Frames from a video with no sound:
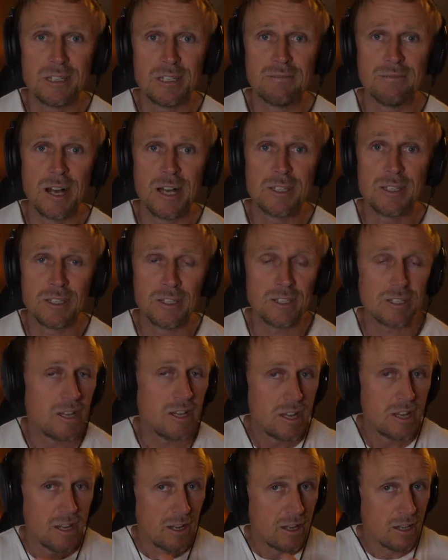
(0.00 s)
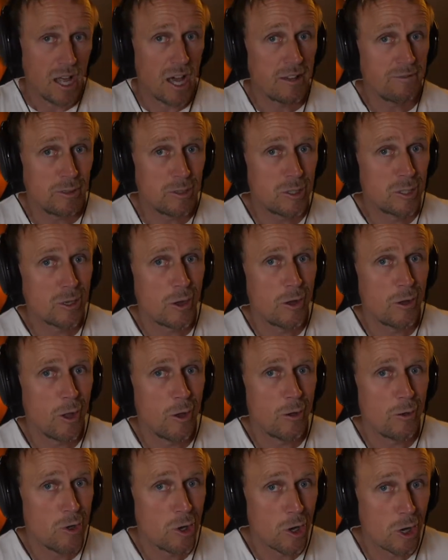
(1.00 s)
devices. LiveU
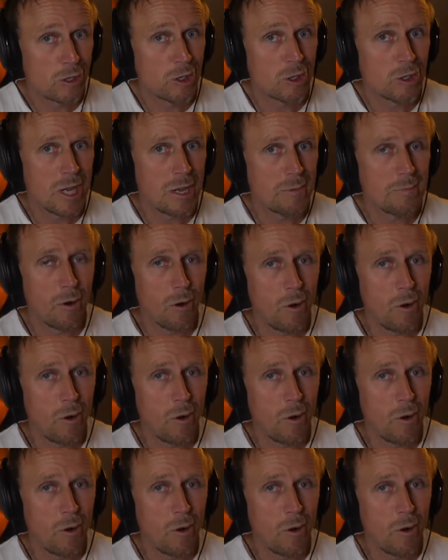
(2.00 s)
Solo, not cheap.